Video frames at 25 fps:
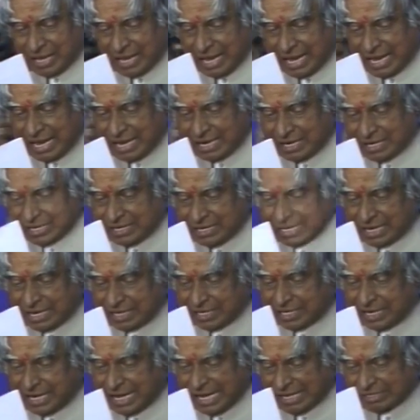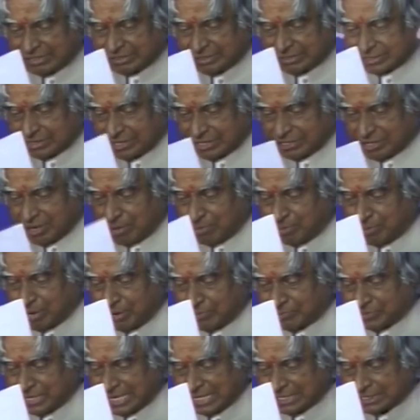and number
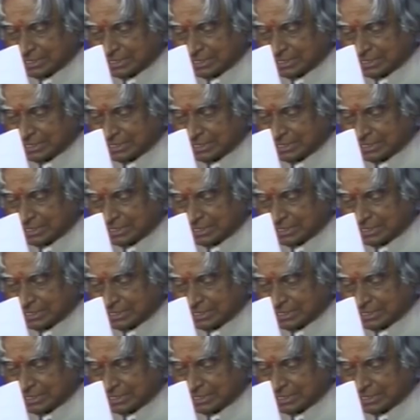of guests